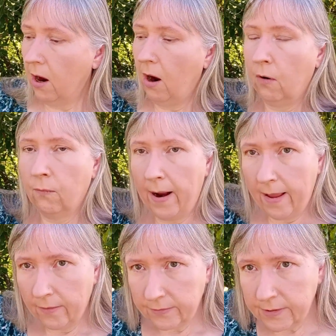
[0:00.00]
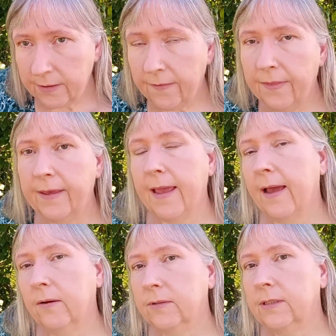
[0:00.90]
around the
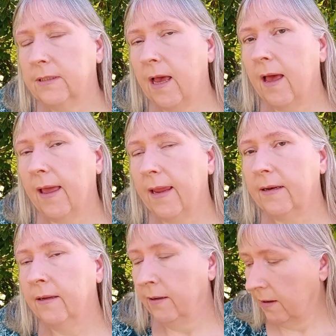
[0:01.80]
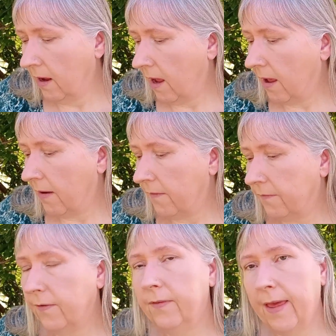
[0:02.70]
outside
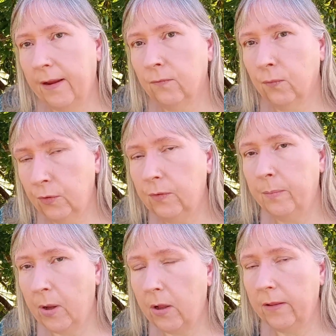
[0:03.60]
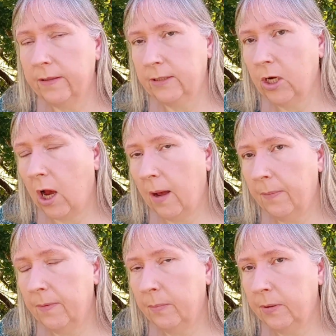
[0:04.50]
of that root ball, the
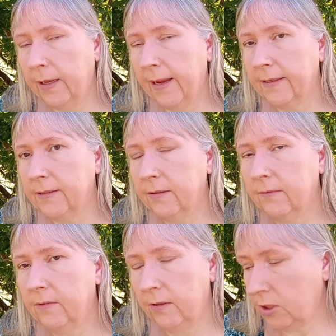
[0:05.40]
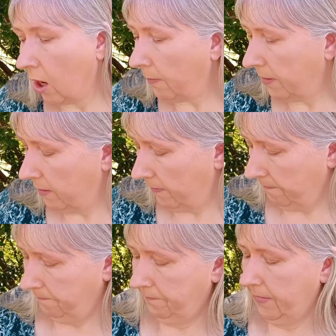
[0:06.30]
top of the plant,
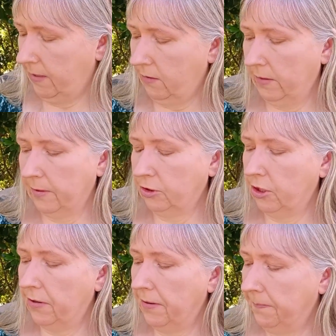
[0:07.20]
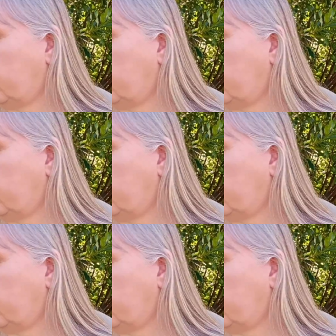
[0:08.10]
here, let me show you.